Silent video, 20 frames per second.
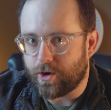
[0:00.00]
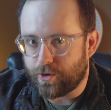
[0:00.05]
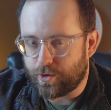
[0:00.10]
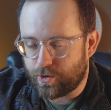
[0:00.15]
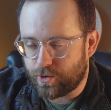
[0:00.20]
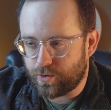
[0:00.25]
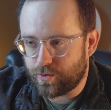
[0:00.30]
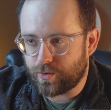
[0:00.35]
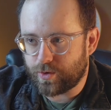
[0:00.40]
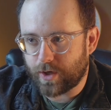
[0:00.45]

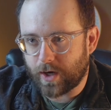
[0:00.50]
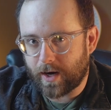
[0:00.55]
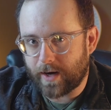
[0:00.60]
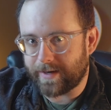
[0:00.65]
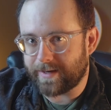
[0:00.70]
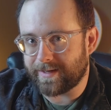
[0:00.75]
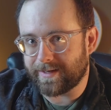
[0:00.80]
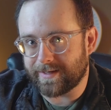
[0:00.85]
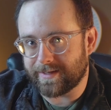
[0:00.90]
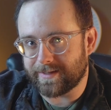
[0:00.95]
who
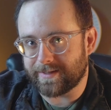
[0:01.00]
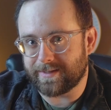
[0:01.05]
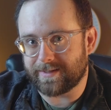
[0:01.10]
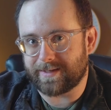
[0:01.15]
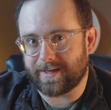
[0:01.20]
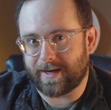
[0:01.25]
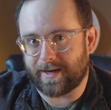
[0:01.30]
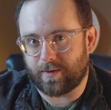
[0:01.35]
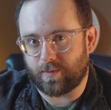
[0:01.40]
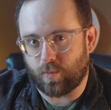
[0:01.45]
God
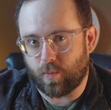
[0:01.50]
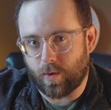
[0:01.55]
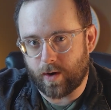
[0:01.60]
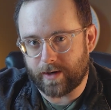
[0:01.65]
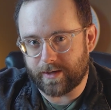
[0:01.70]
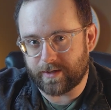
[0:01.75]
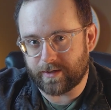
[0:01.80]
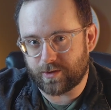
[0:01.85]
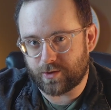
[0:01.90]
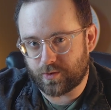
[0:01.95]
is, and
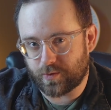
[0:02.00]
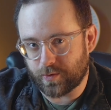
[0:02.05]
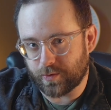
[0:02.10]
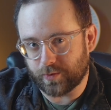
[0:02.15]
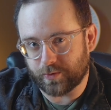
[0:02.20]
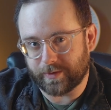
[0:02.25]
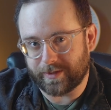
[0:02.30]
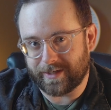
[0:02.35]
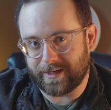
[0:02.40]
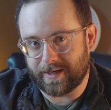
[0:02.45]
what
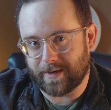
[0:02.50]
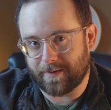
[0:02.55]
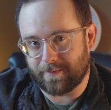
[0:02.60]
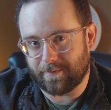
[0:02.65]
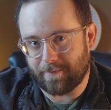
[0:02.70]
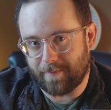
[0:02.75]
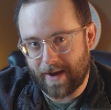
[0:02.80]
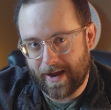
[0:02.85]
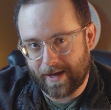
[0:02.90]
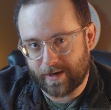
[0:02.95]
truly
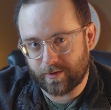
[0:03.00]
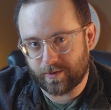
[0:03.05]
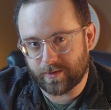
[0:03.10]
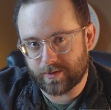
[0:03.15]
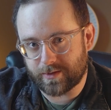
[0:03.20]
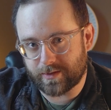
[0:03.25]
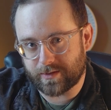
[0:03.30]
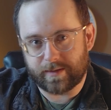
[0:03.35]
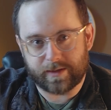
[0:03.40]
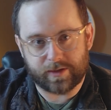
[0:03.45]
matters.